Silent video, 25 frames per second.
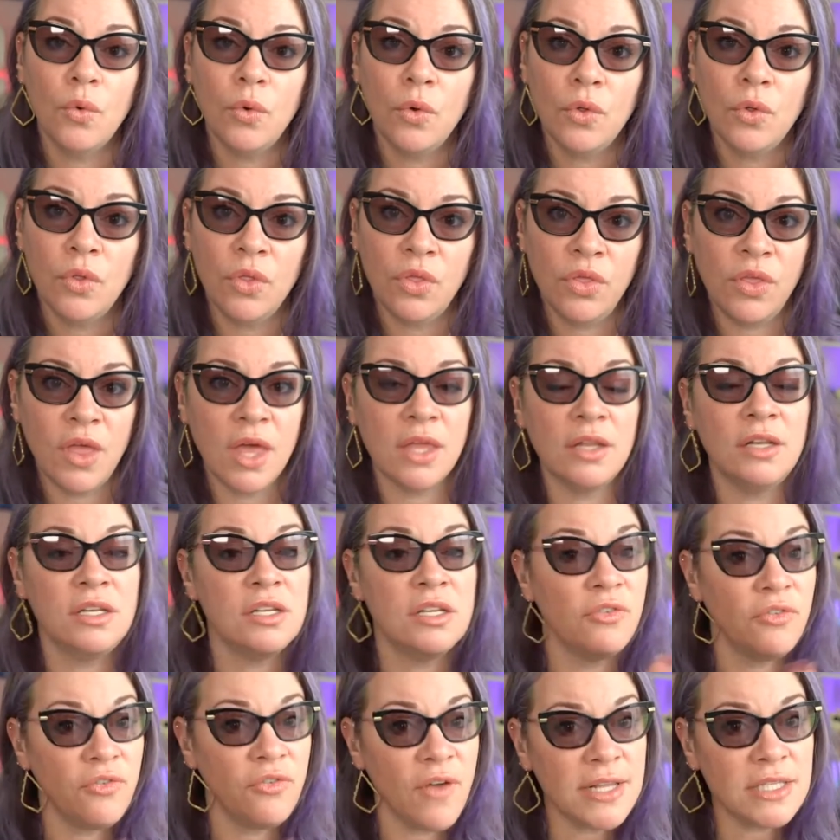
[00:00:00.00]
The
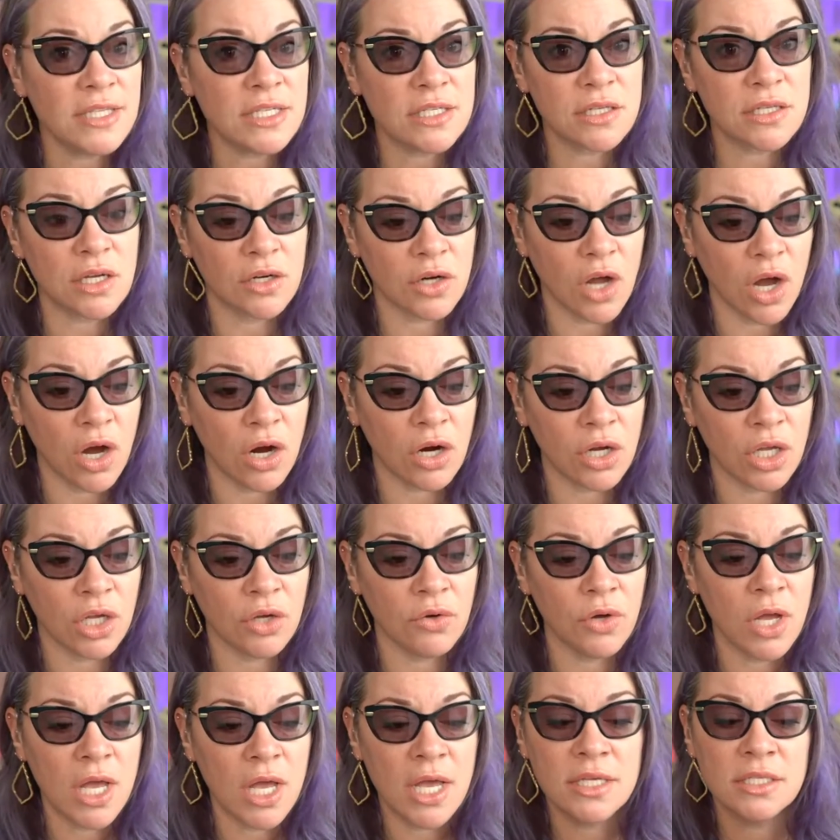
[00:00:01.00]
defense is going to
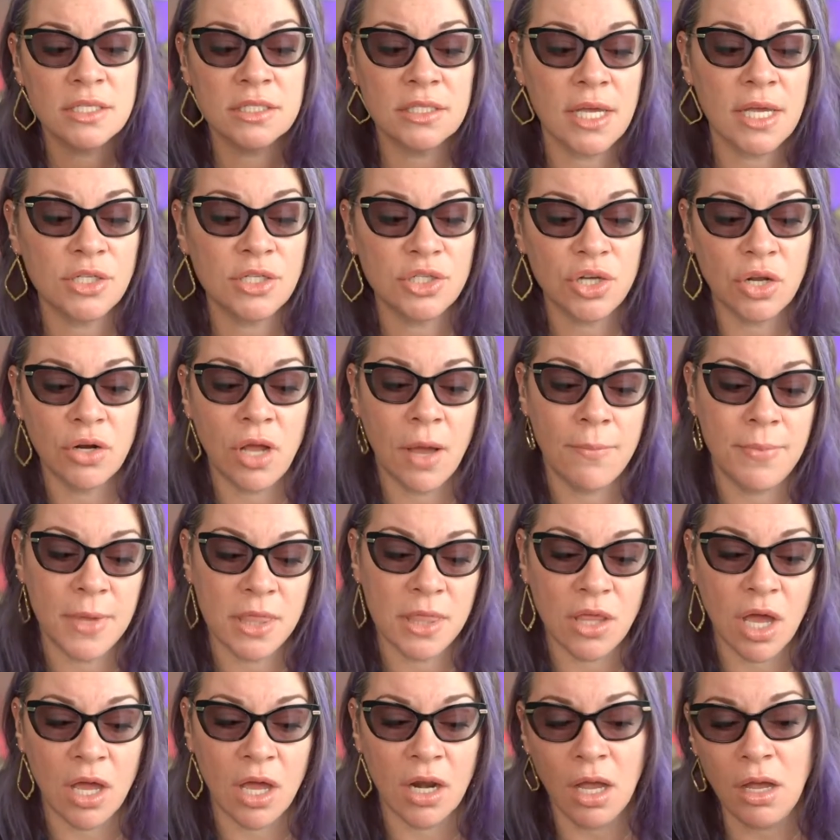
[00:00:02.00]
argue SLED showed up
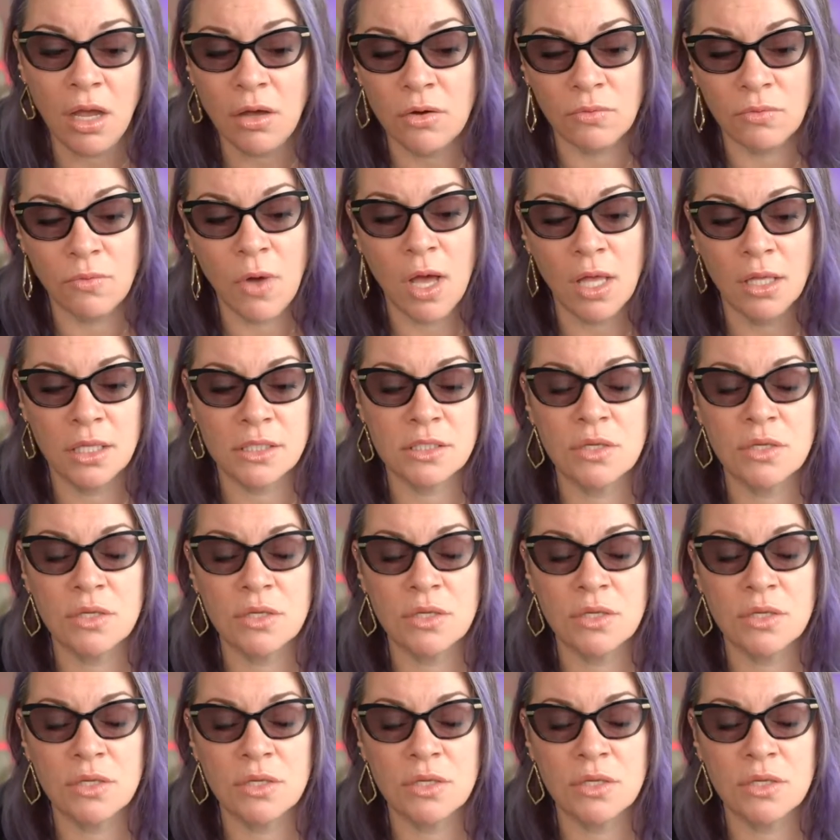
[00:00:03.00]
and thought, oh, well, it's